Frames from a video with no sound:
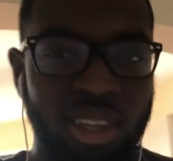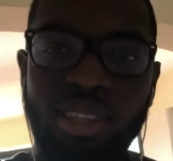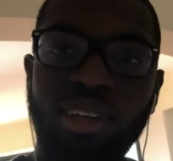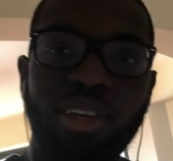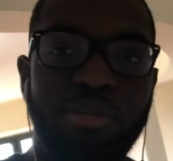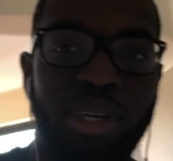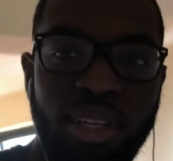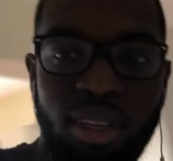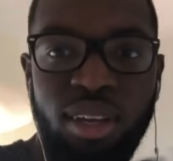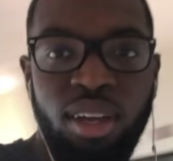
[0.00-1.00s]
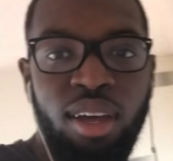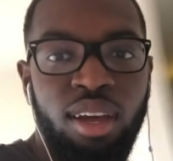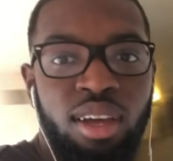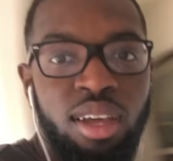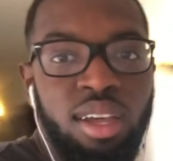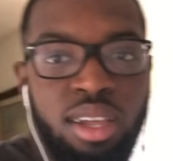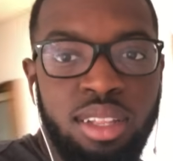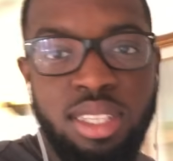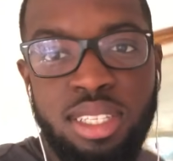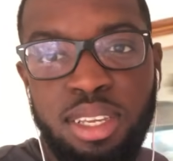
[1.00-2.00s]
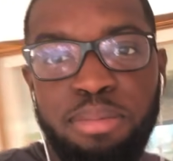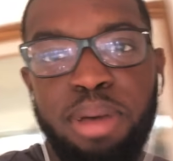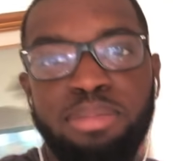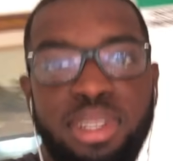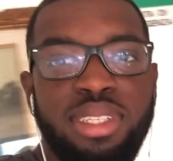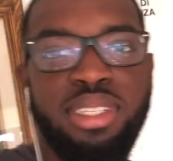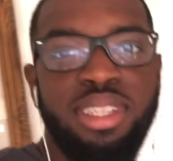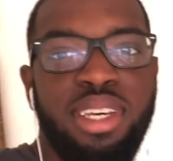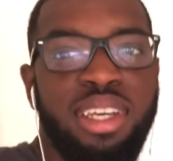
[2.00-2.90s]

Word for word: so you can meet the team members.